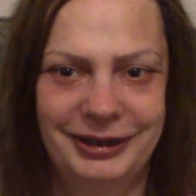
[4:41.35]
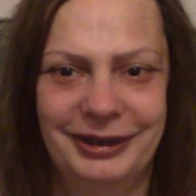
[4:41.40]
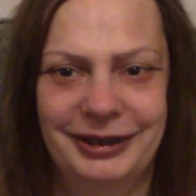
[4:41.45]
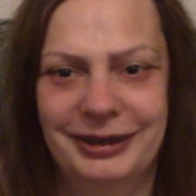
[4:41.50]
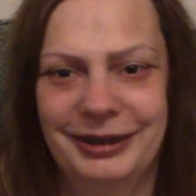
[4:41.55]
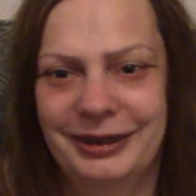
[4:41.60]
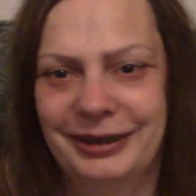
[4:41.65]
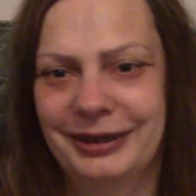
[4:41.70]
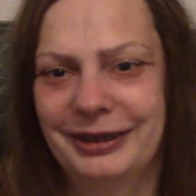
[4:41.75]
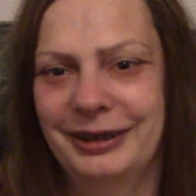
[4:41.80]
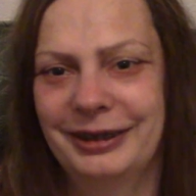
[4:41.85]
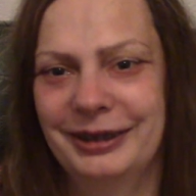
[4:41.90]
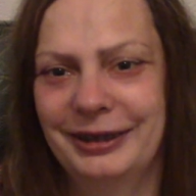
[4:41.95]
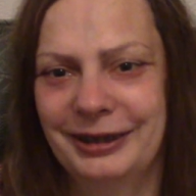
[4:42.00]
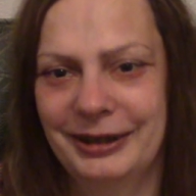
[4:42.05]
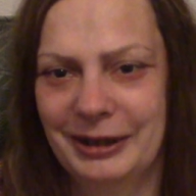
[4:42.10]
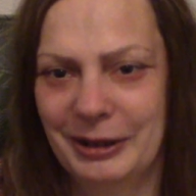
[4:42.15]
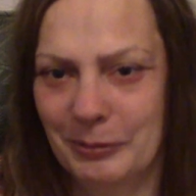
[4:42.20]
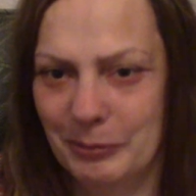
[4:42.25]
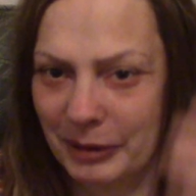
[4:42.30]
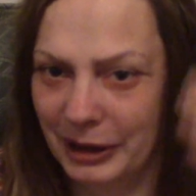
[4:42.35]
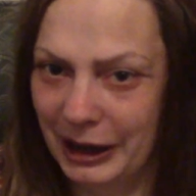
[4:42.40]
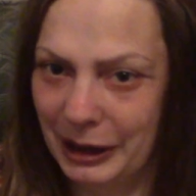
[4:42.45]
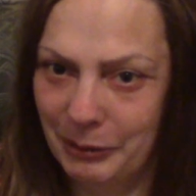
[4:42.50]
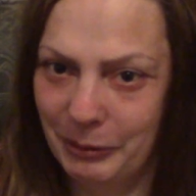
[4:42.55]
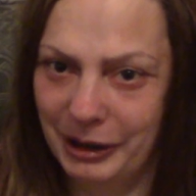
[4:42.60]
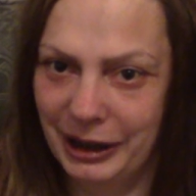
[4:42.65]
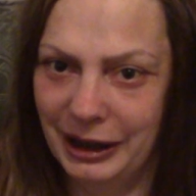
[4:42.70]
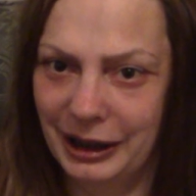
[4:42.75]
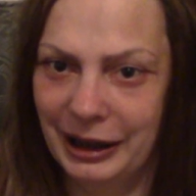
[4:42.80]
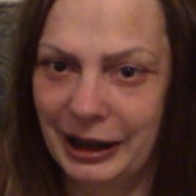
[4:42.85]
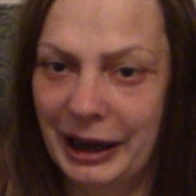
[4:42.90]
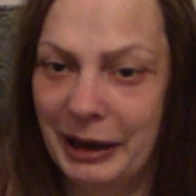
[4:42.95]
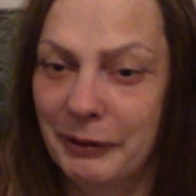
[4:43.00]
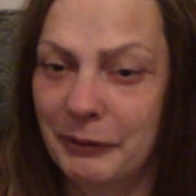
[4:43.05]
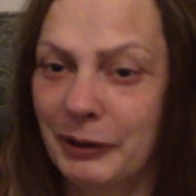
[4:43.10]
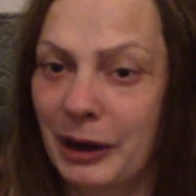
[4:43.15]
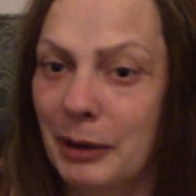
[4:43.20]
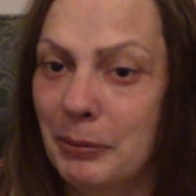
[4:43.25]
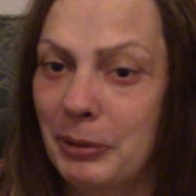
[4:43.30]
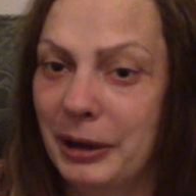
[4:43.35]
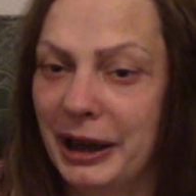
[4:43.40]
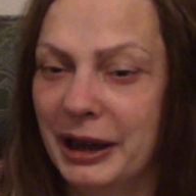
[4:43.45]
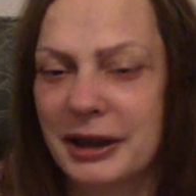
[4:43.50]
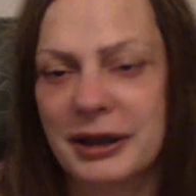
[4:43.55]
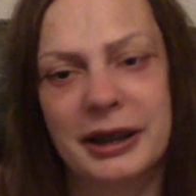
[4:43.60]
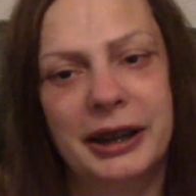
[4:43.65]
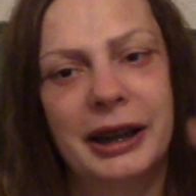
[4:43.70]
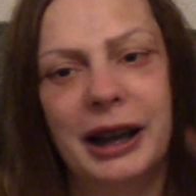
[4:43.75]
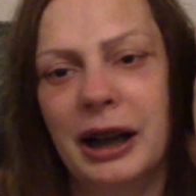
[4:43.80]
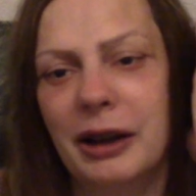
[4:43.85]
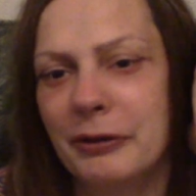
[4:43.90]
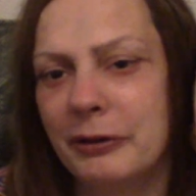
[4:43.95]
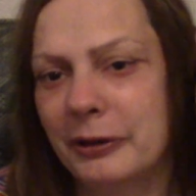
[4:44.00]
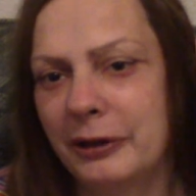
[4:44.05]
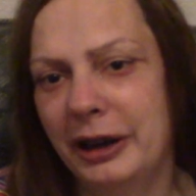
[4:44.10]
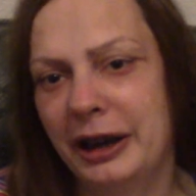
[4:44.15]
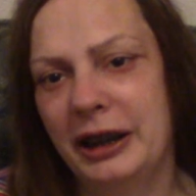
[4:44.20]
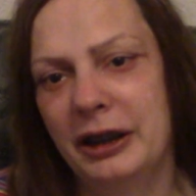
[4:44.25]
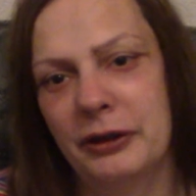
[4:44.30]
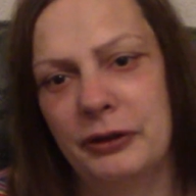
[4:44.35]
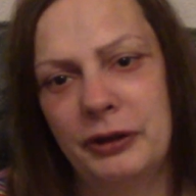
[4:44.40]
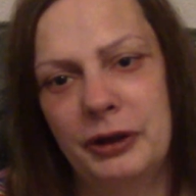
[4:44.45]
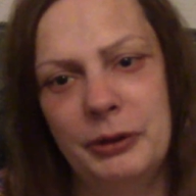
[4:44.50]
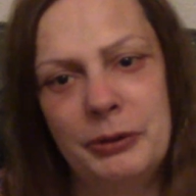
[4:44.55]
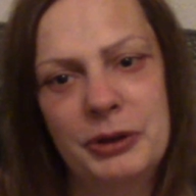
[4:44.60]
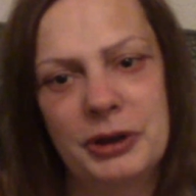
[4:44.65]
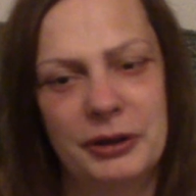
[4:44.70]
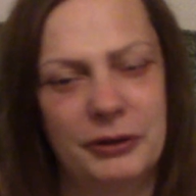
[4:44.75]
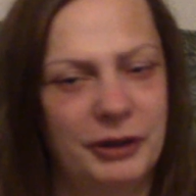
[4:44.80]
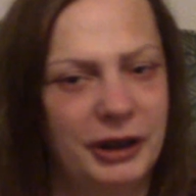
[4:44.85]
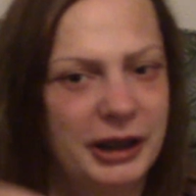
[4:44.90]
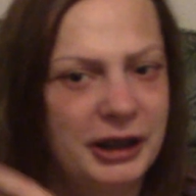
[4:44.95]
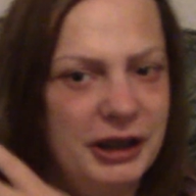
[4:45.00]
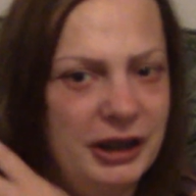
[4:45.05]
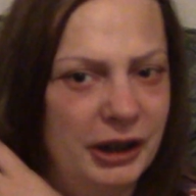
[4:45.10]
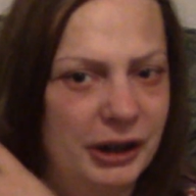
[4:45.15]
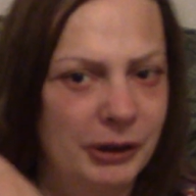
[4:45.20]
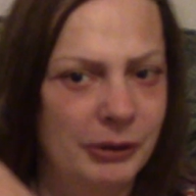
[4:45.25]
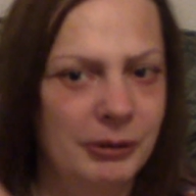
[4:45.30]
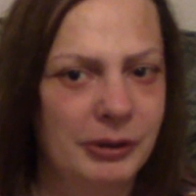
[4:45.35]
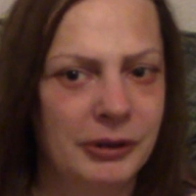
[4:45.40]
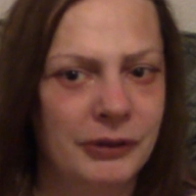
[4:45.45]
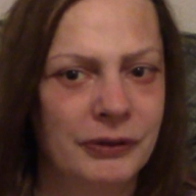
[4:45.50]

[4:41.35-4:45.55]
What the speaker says: But I will. I plan to cover it in a future video,